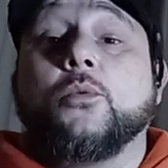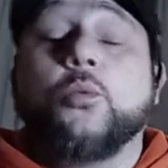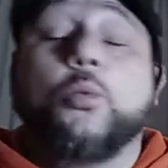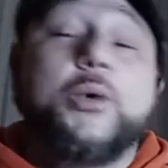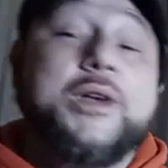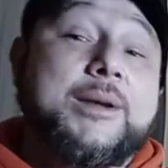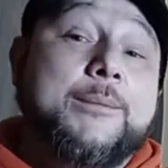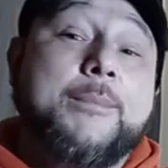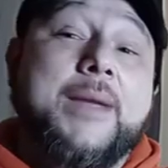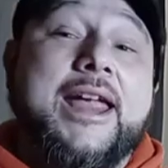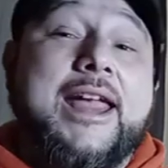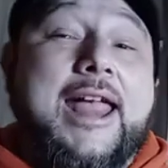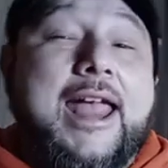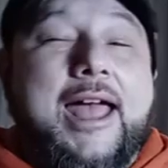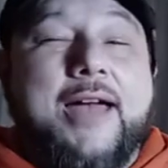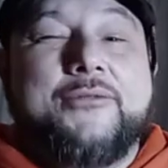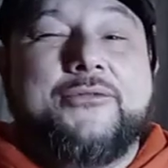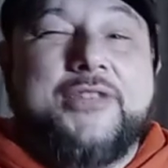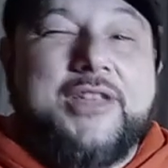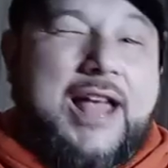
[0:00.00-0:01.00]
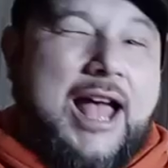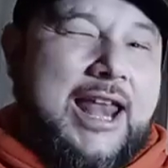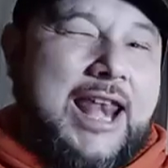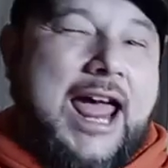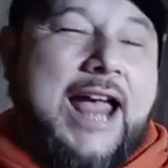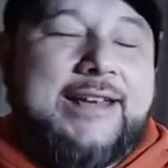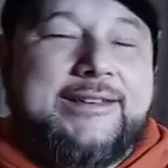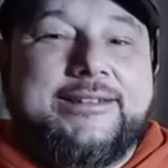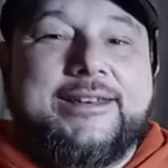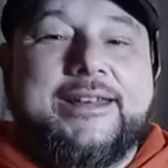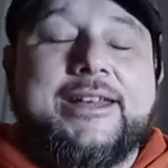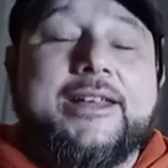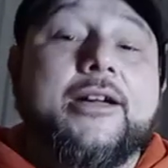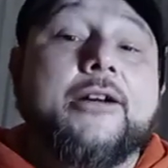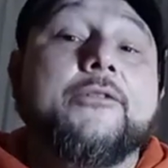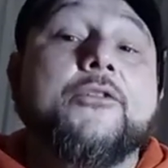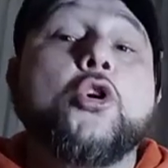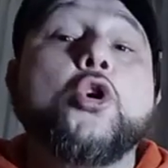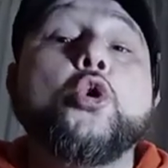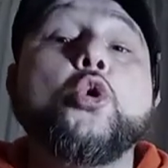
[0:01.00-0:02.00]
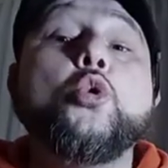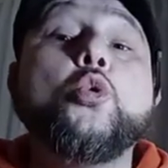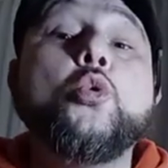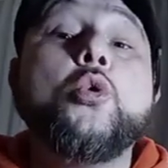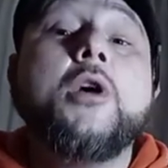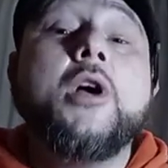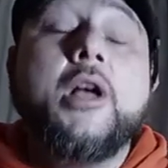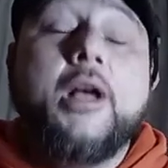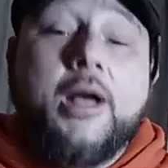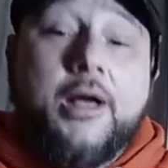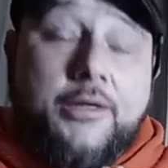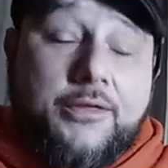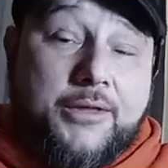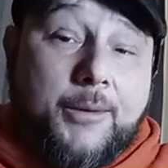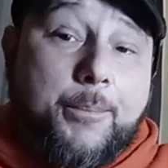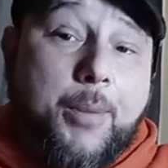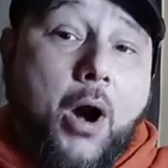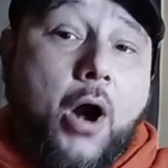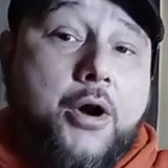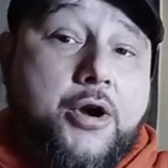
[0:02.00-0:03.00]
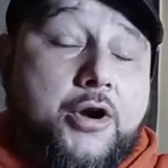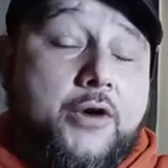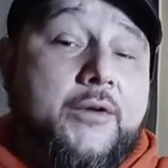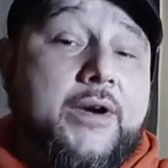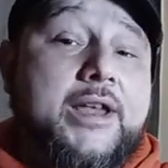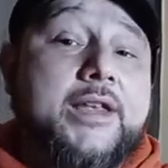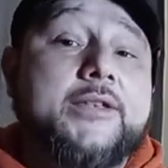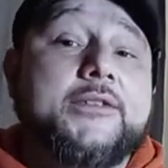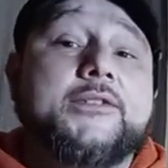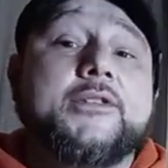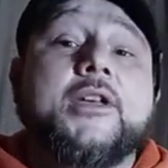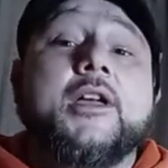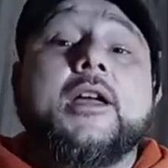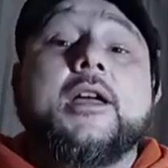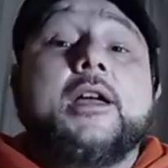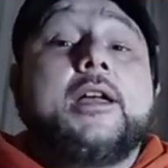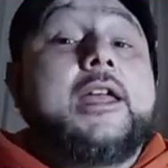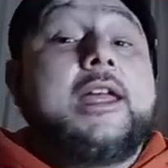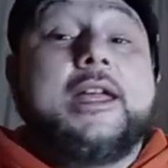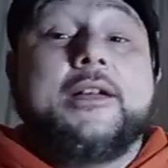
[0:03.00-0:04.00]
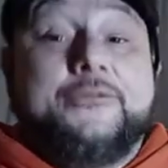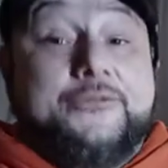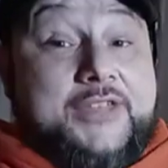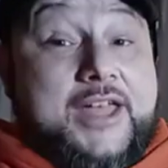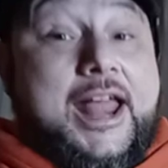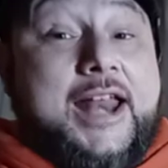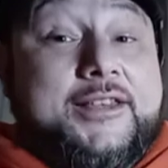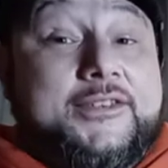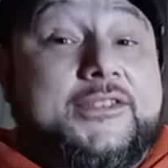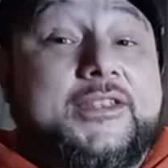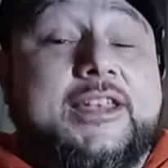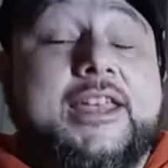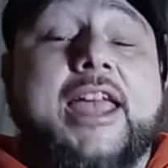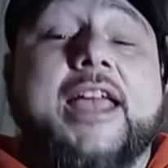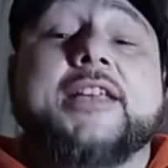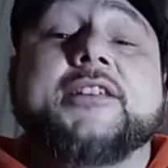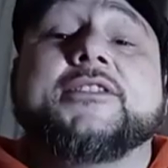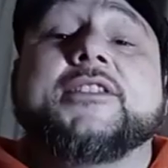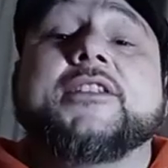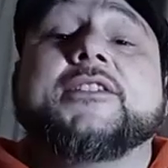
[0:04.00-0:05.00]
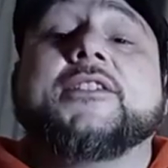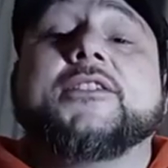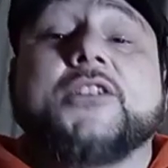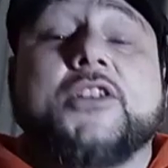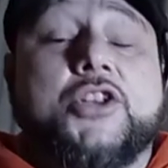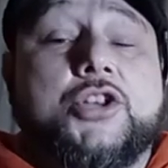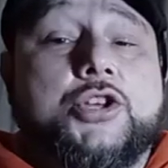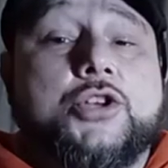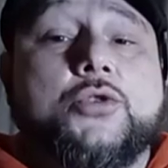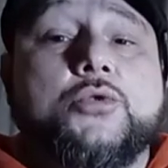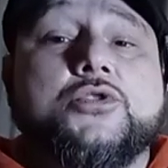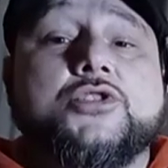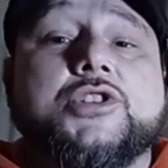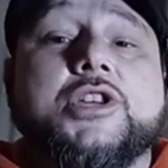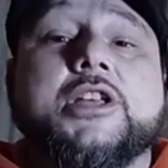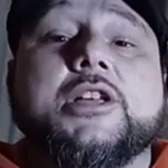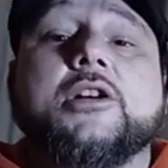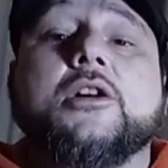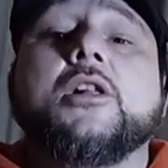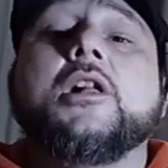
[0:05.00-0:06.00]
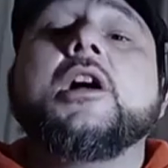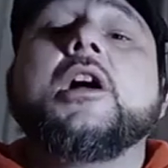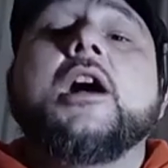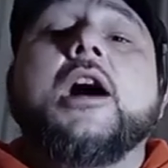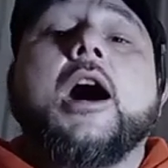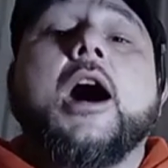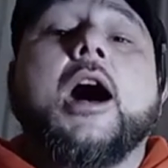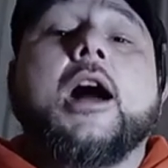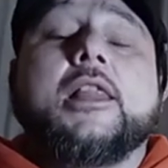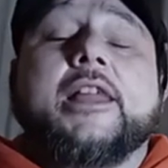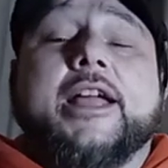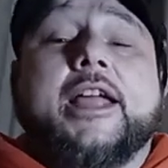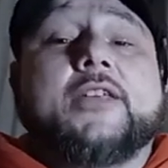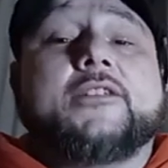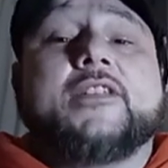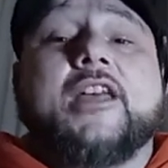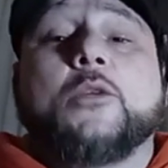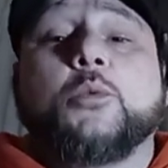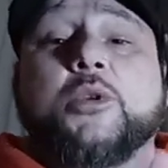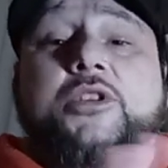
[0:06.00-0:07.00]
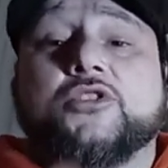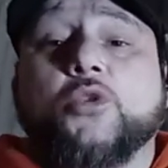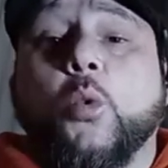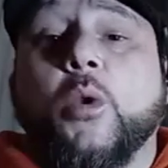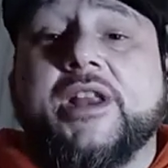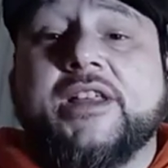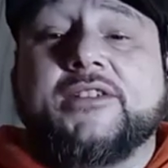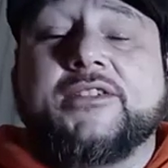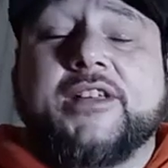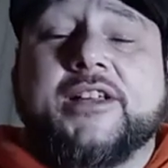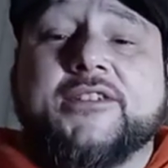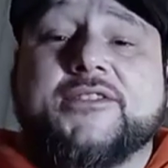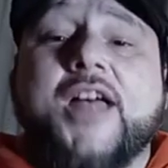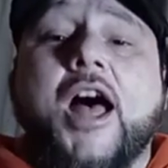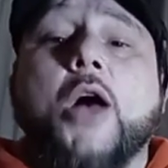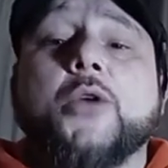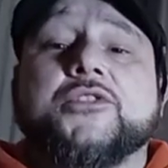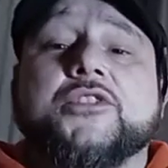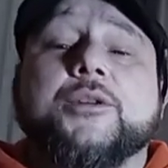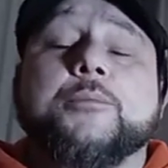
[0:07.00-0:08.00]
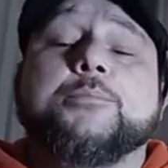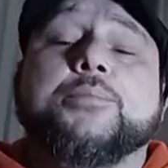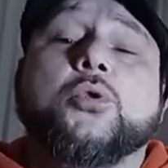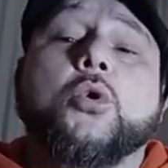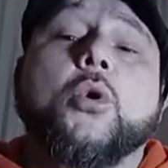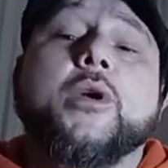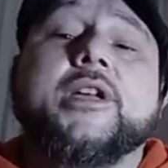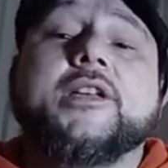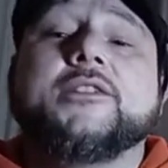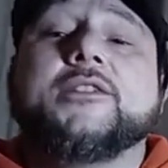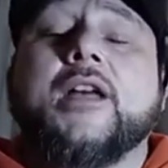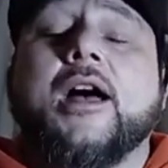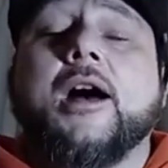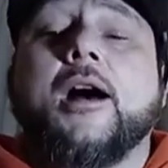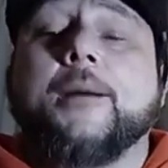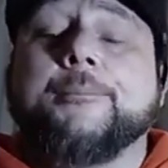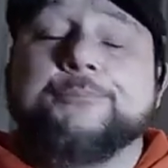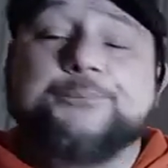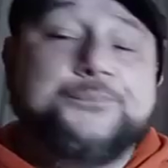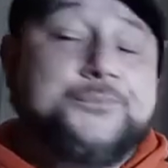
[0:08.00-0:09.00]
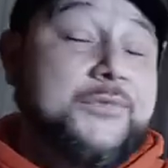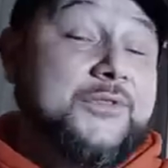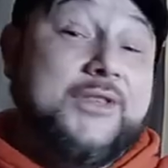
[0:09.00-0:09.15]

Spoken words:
we may have an idea of who the partner is, if that is the case, this is a huge deal. Like I said, with 26,000 employees, a